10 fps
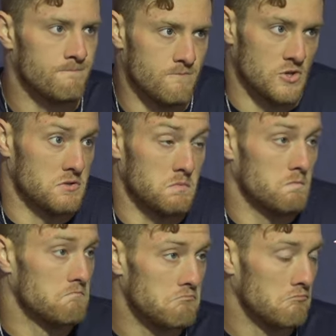just
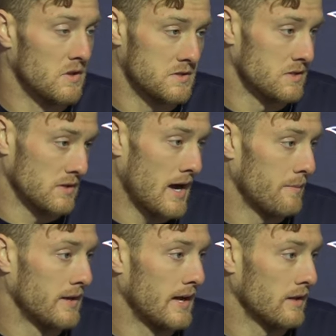it's a
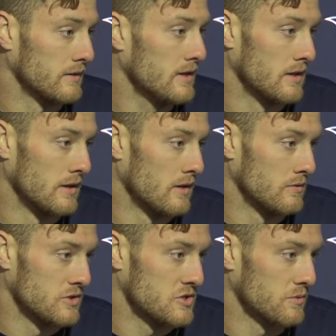copycat league, you know,
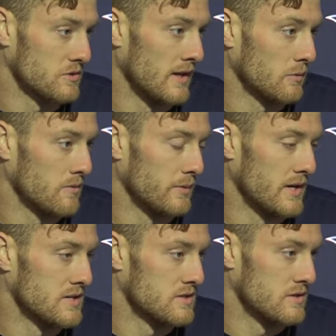just with, like with
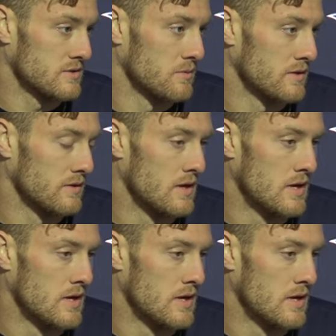plays, just with